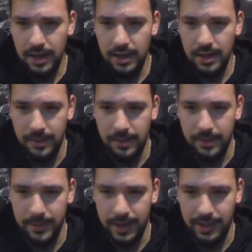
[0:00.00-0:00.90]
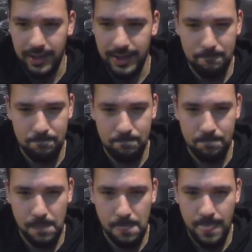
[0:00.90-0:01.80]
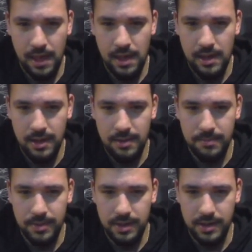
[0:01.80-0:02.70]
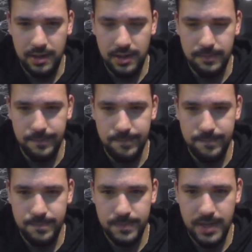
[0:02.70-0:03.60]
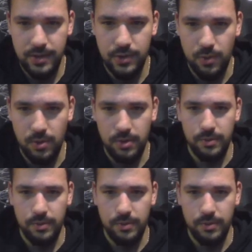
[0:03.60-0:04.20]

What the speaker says: I'm not gonna lie, but yeah, Noir with